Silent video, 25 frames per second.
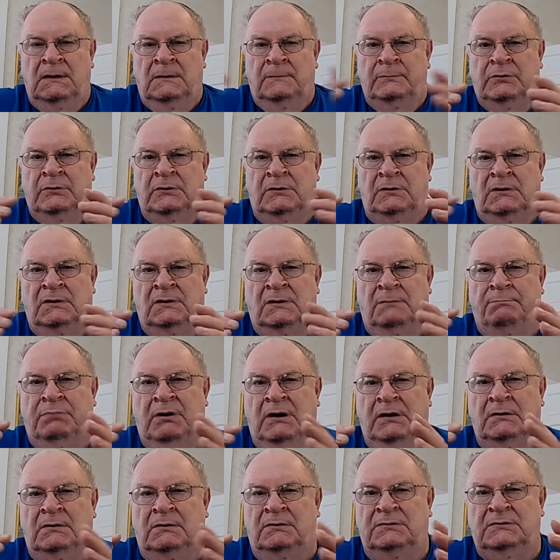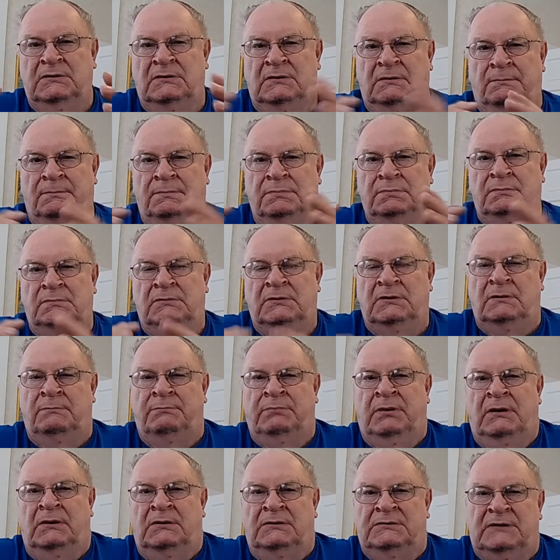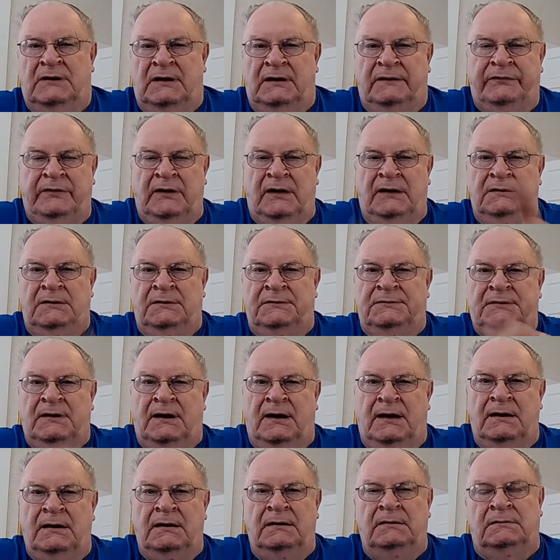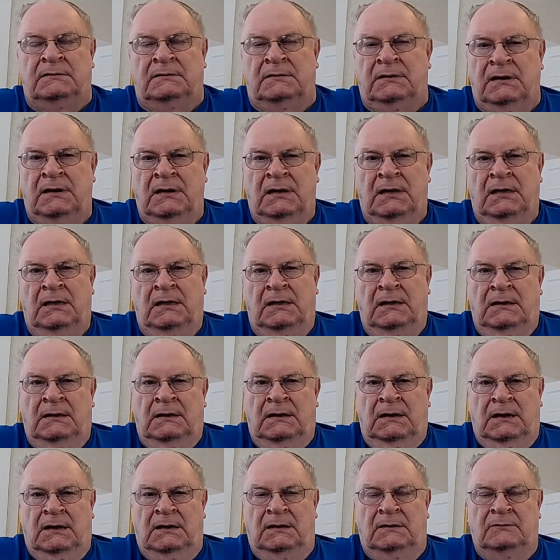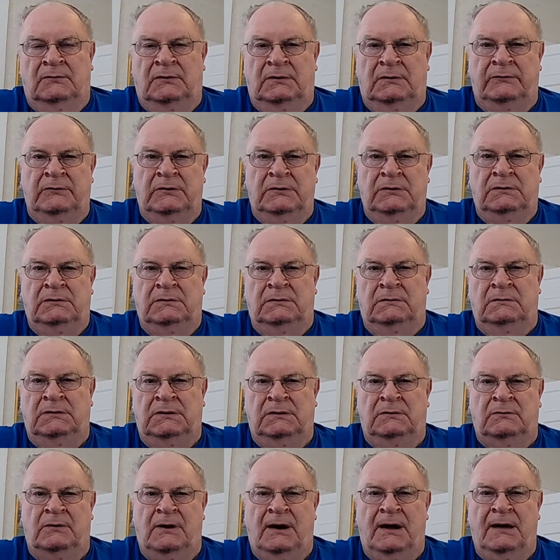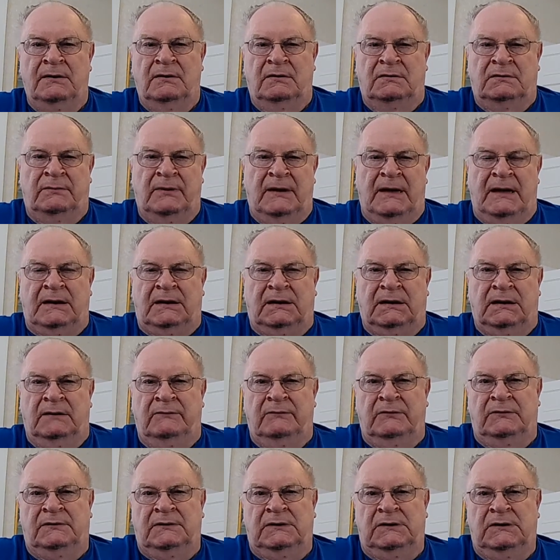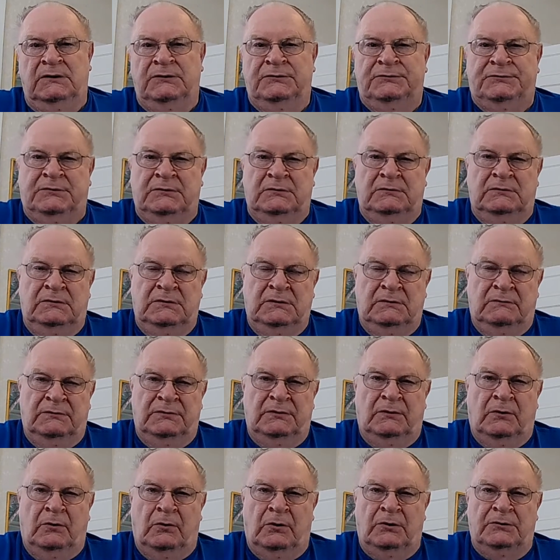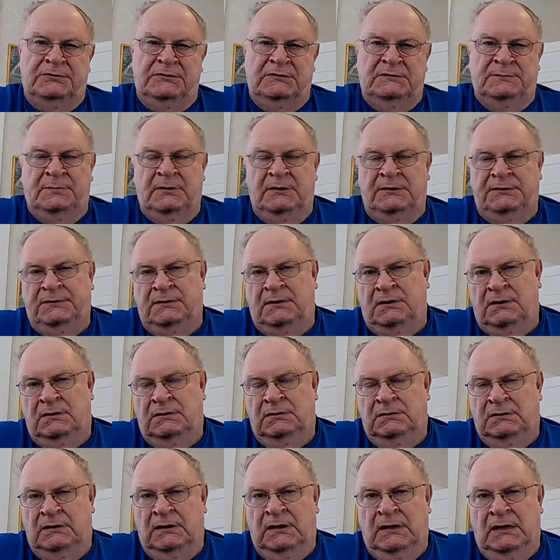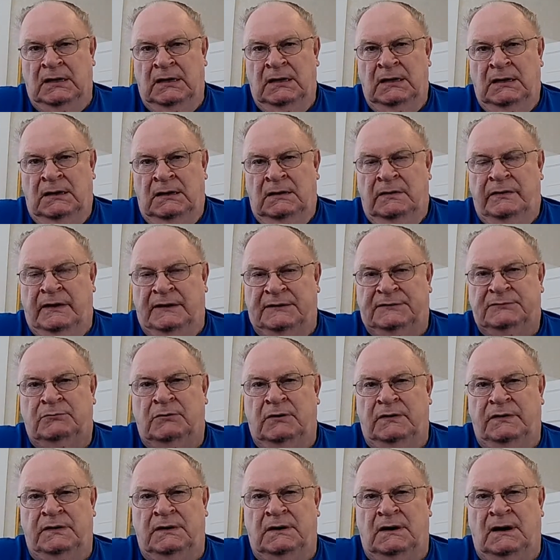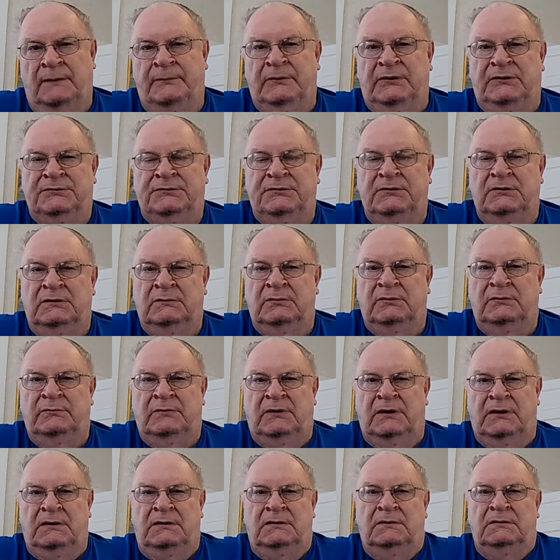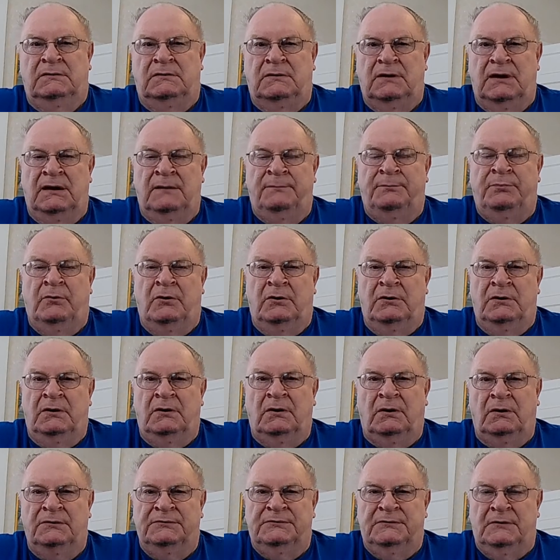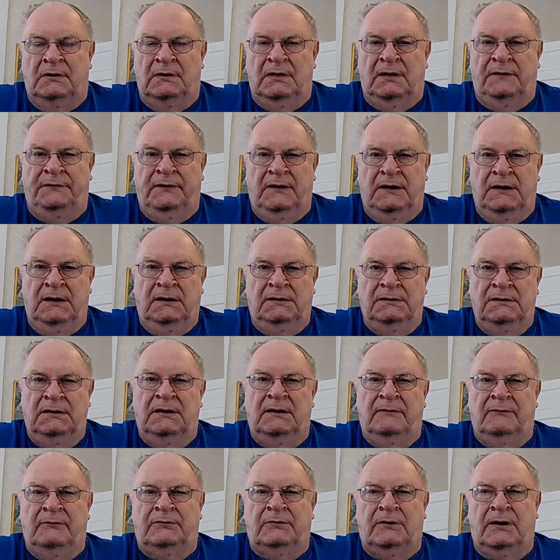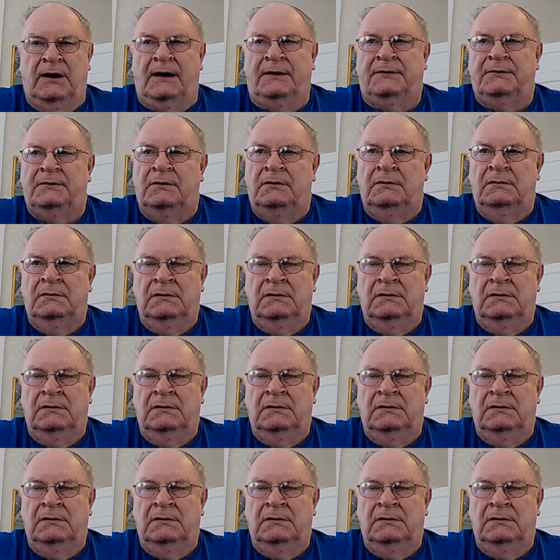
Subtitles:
put it in little bundles like that, and tied it. And whenever you ride on the back of it, and they used to do it with horses, but that's the way the Amish do it. My grandpa and uncles and all that, they did have a tractor,